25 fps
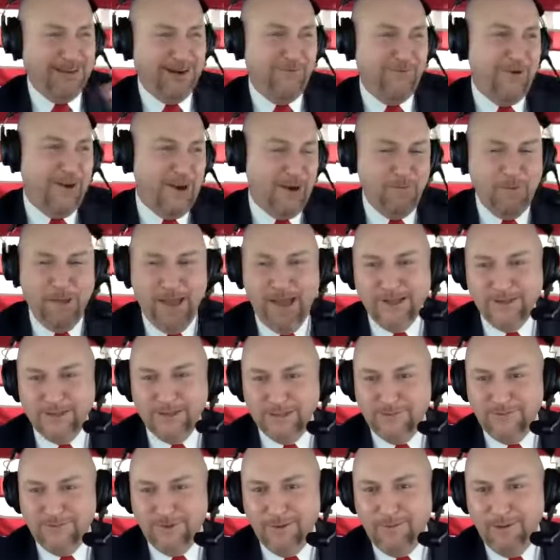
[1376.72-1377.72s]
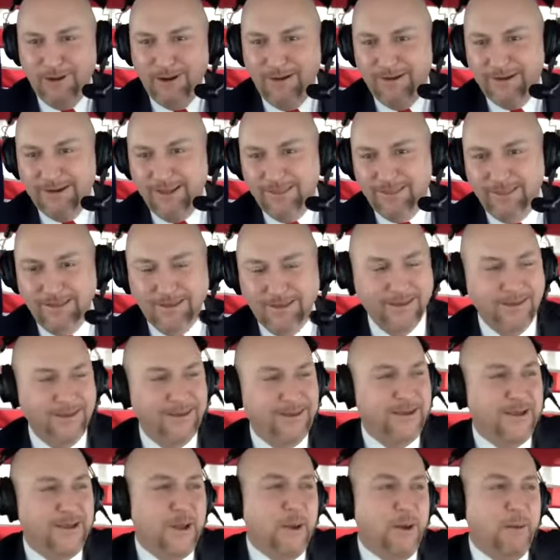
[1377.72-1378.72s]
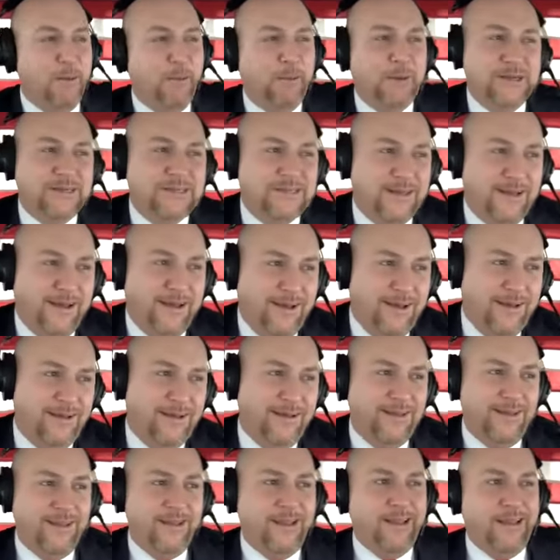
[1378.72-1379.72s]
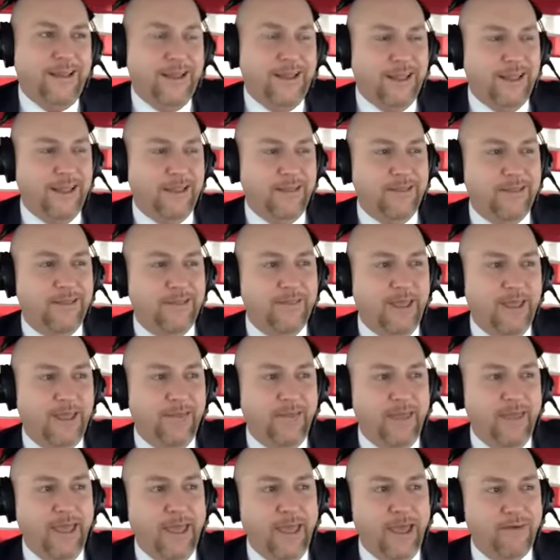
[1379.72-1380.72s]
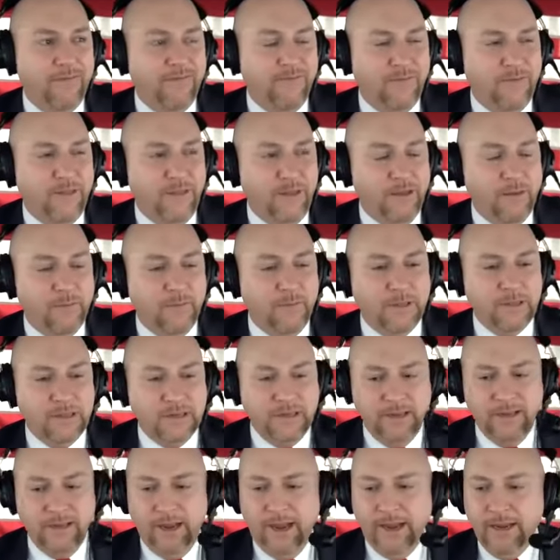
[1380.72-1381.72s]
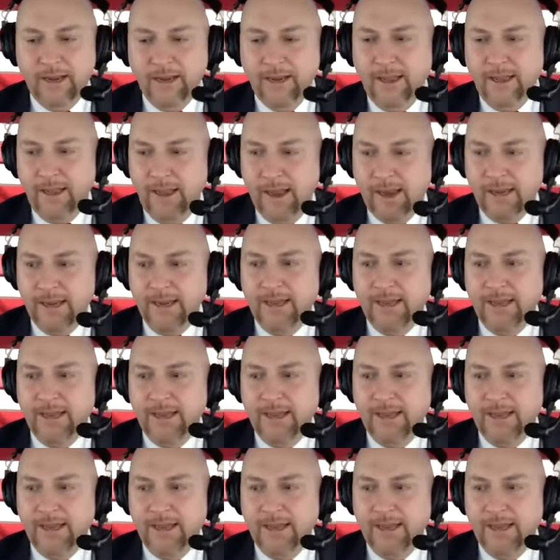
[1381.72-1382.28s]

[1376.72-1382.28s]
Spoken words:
a rite of passage for a parent, I think. But they have the ability, any